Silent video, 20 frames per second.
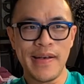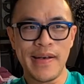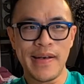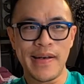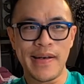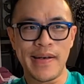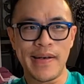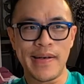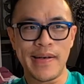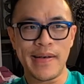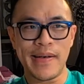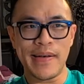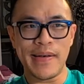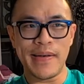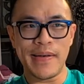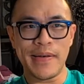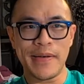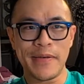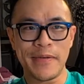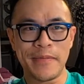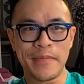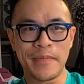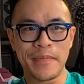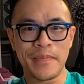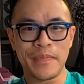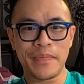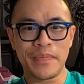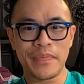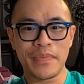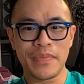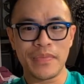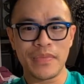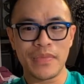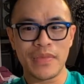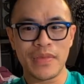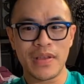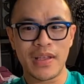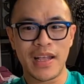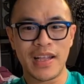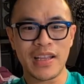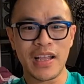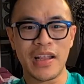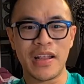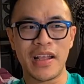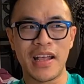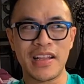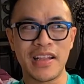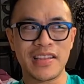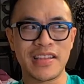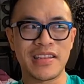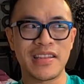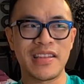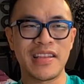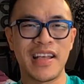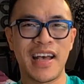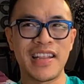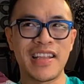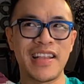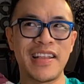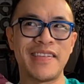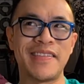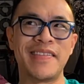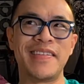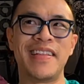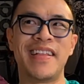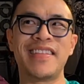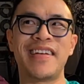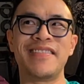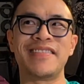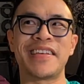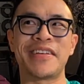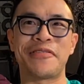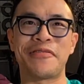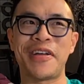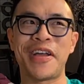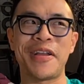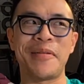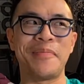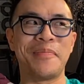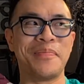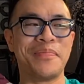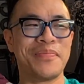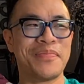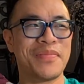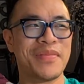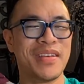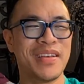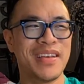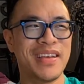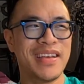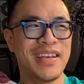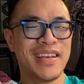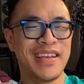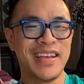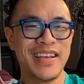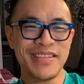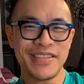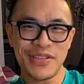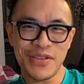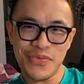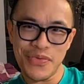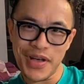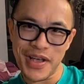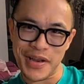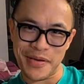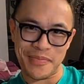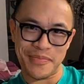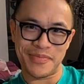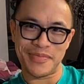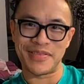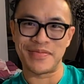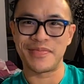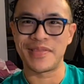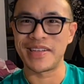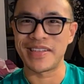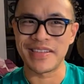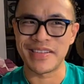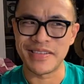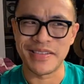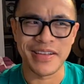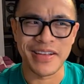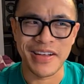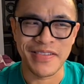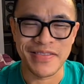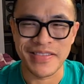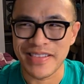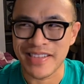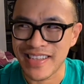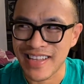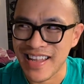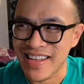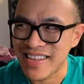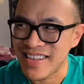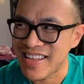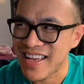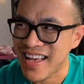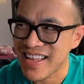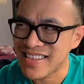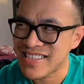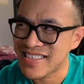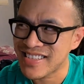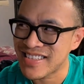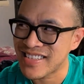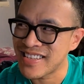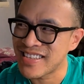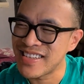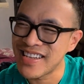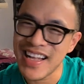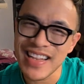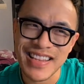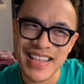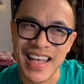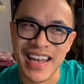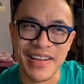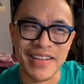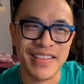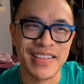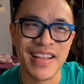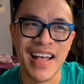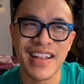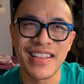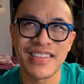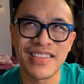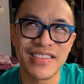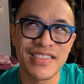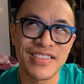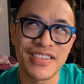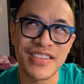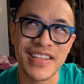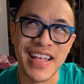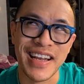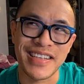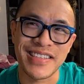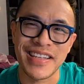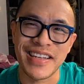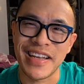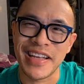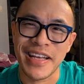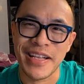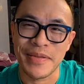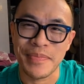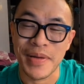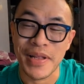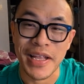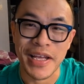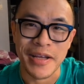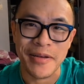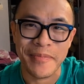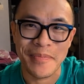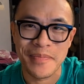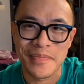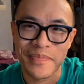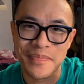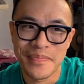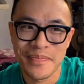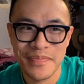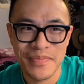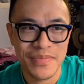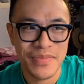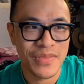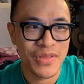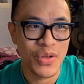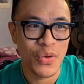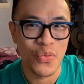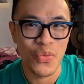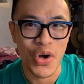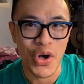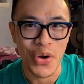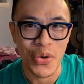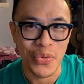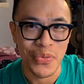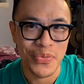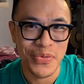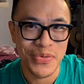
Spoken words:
I thought it was like great. He's the one. But not to that extent, I guess, but like, whoa.